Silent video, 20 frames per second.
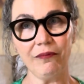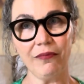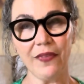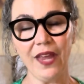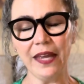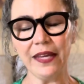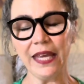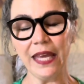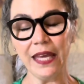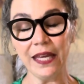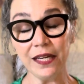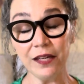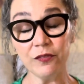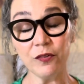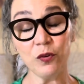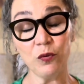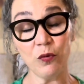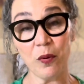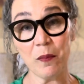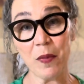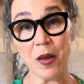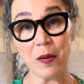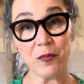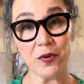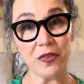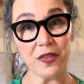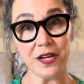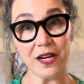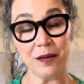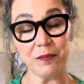I can't even remember
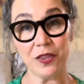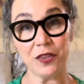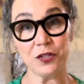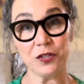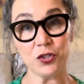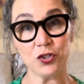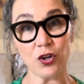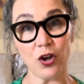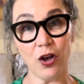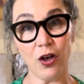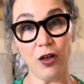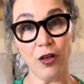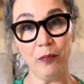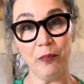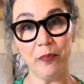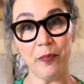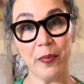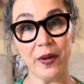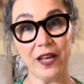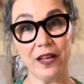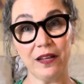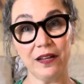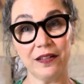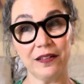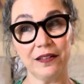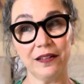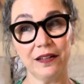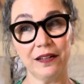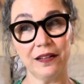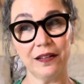the name of the shawl, but
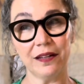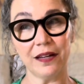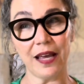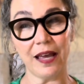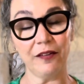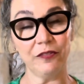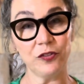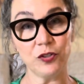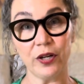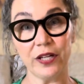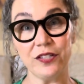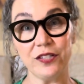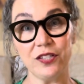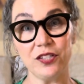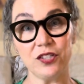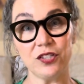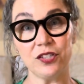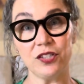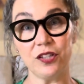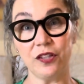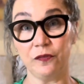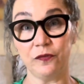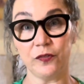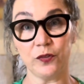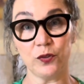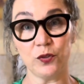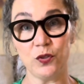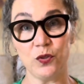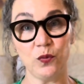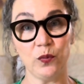after the
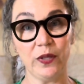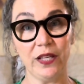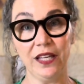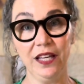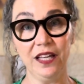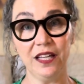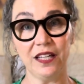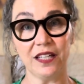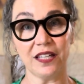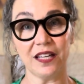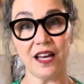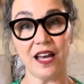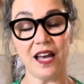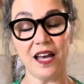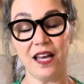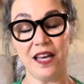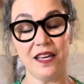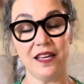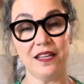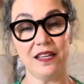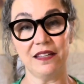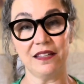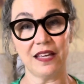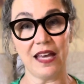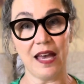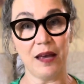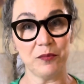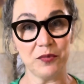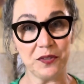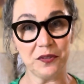first week, I
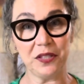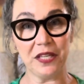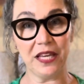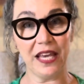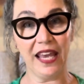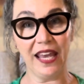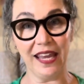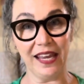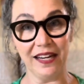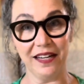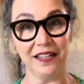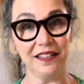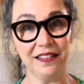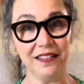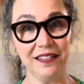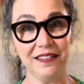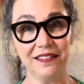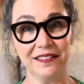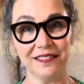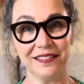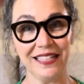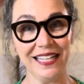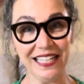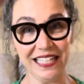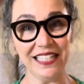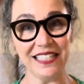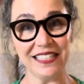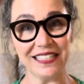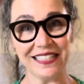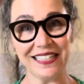absolutely hated
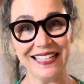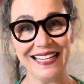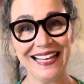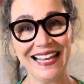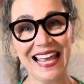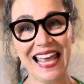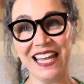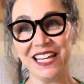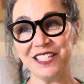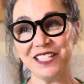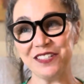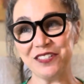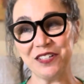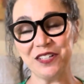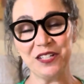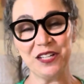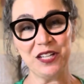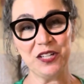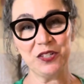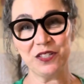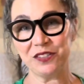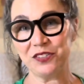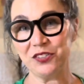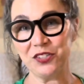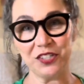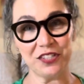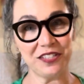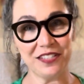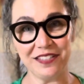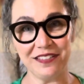it and
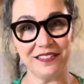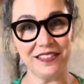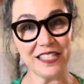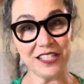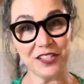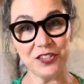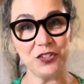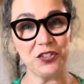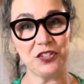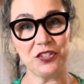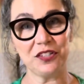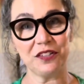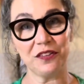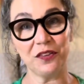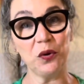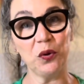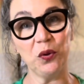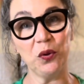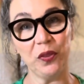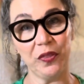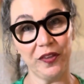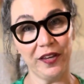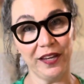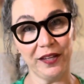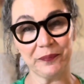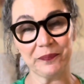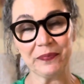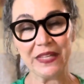just ditched the whole thing.